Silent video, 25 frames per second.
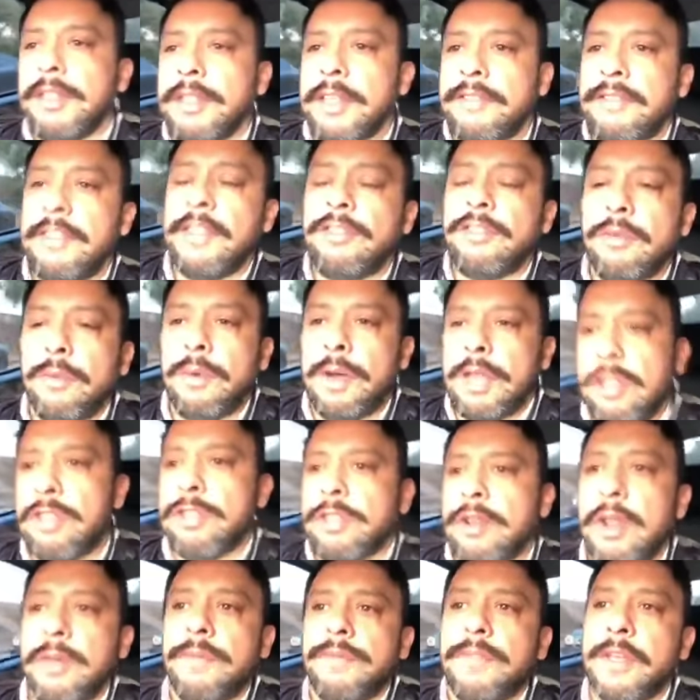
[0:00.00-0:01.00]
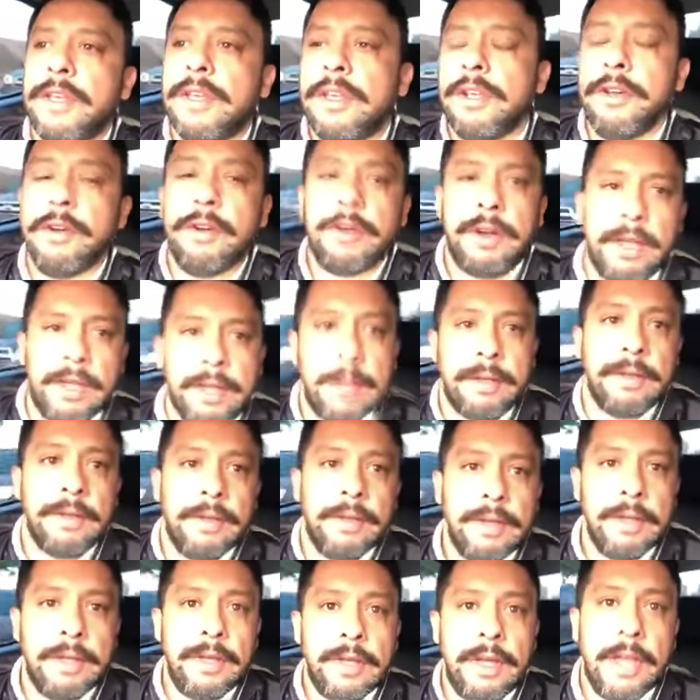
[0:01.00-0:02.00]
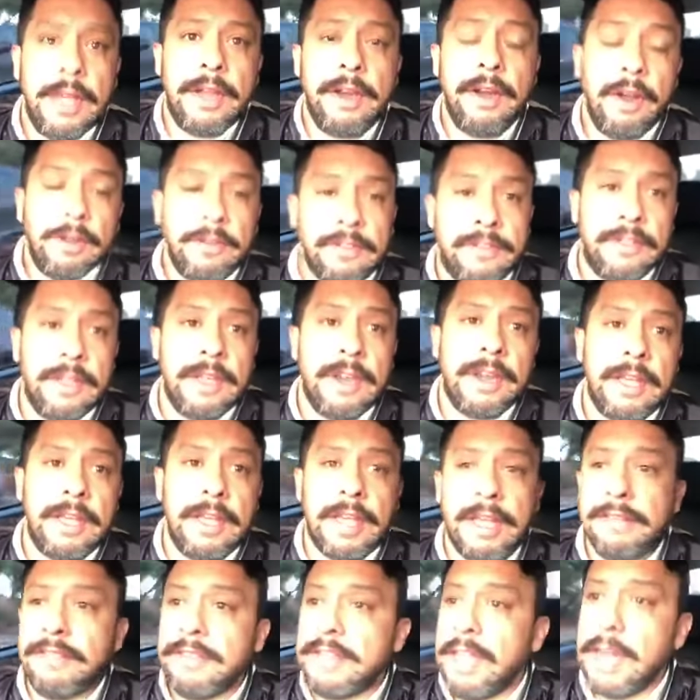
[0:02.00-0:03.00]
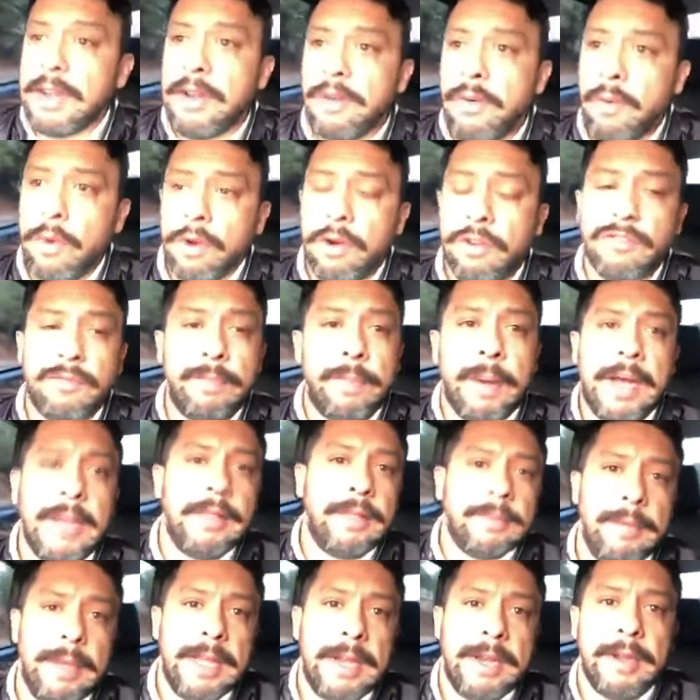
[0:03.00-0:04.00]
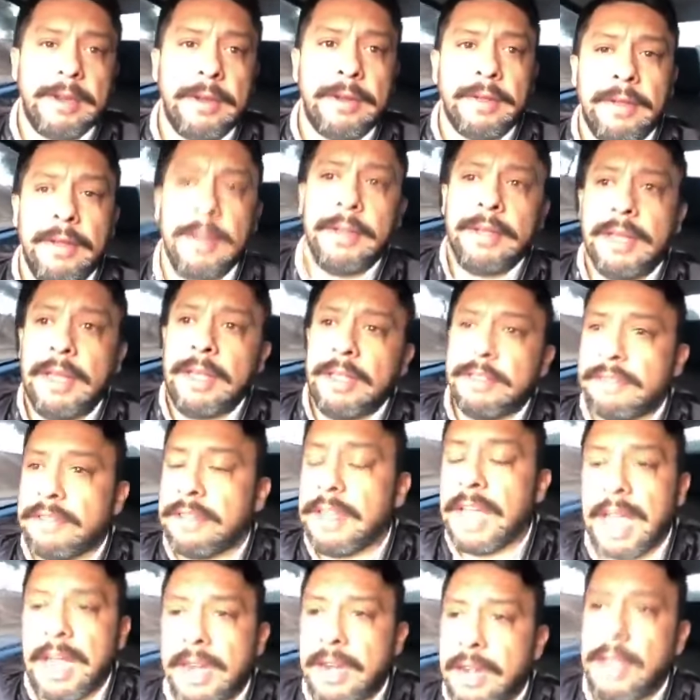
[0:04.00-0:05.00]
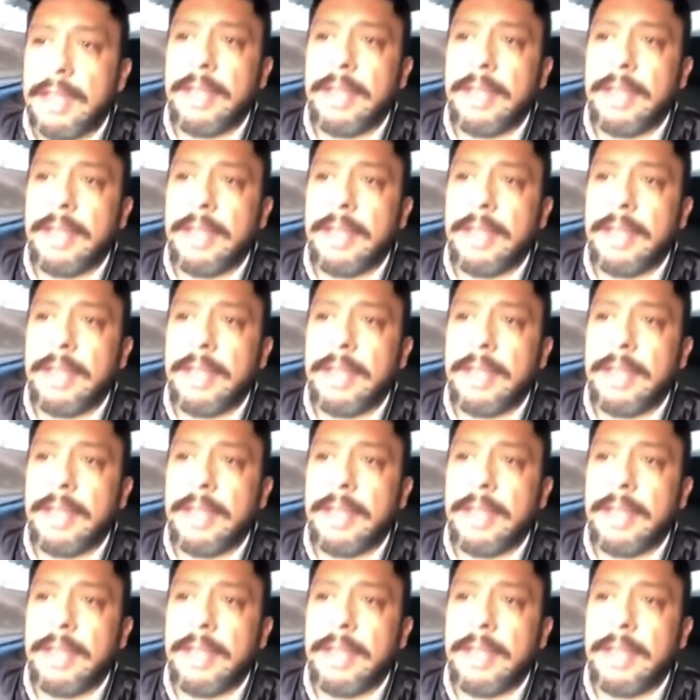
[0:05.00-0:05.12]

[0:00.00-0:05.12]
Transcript: the situation of security in our city, it's getting worse by the minute. It's not